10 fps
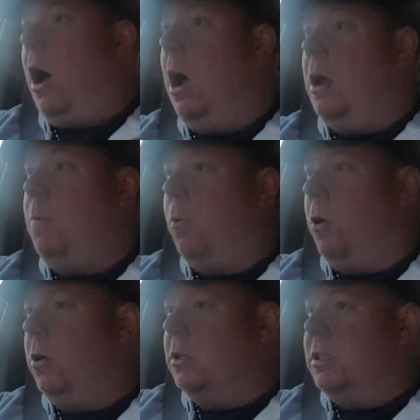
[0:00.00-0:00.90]
It
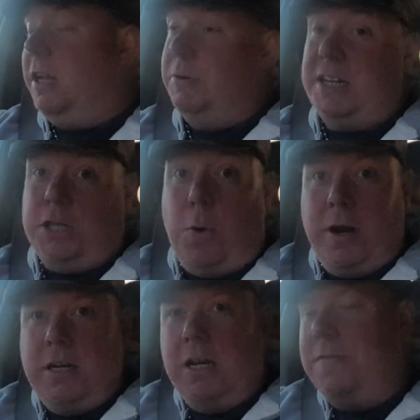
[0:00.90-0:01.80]
was actually
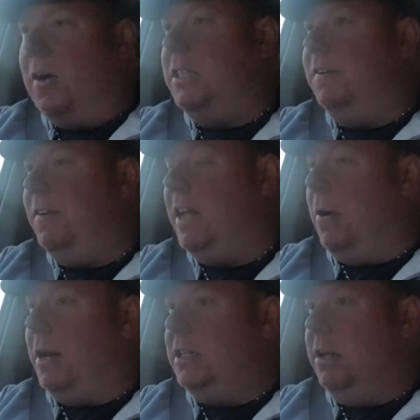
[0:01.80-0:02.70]
quite a divisive
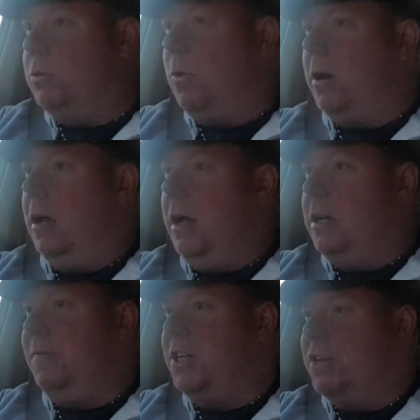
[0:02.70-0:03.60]
video, actually. There was quite
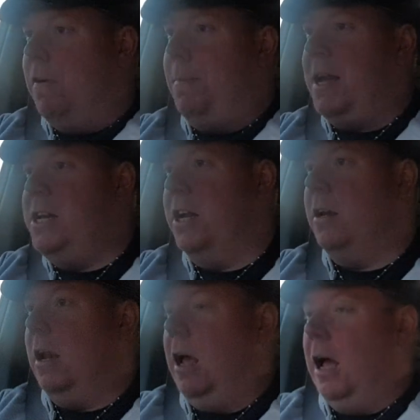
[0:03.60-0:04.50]
a division of opinion.